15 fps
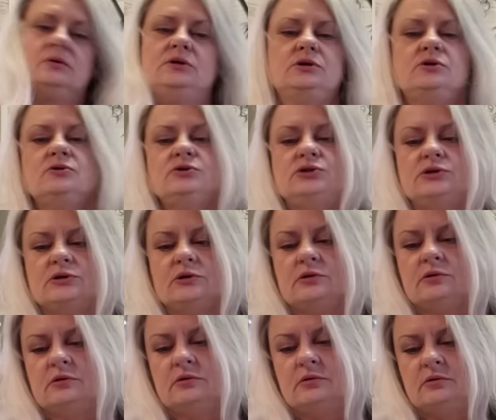use your
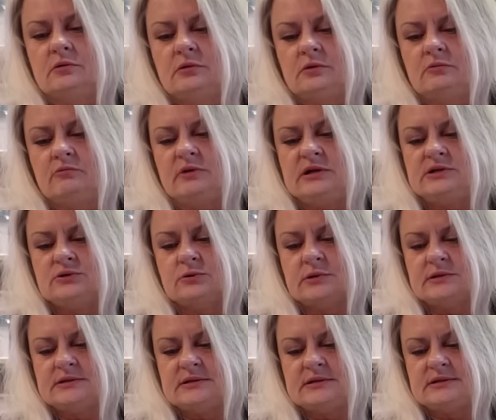
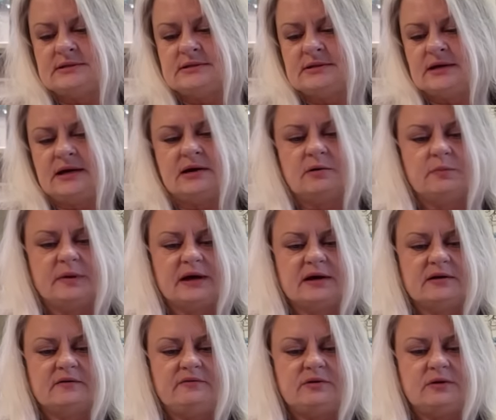resources to help
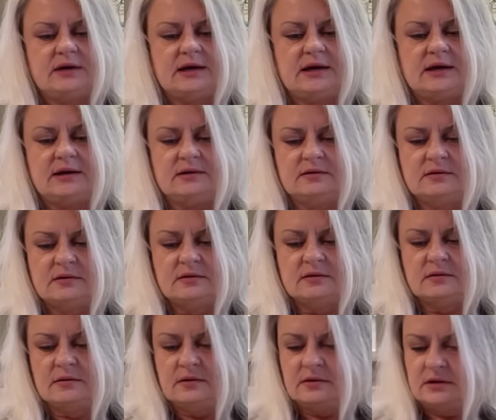out if you can. You
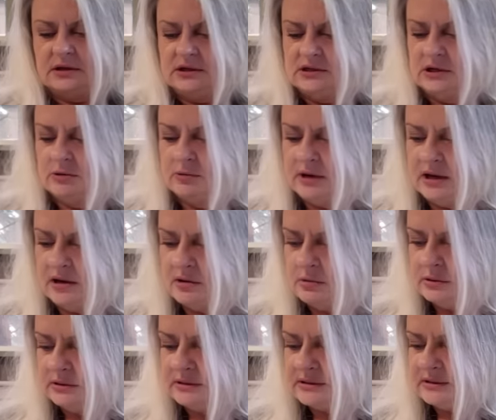can donate
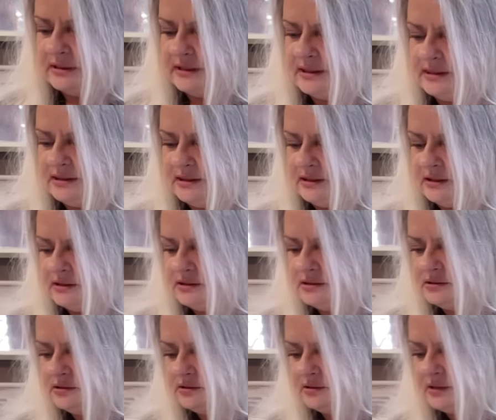quilts like
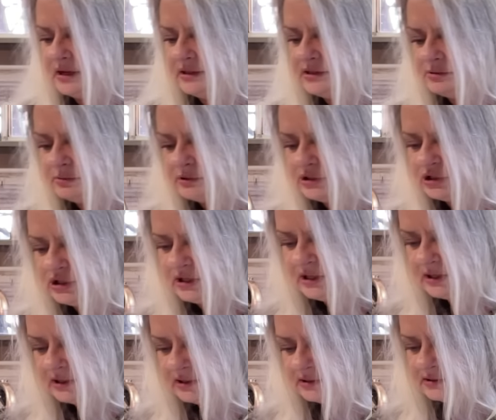this. And that's what she
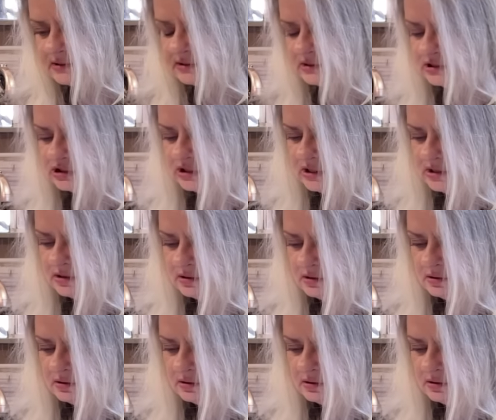does, is she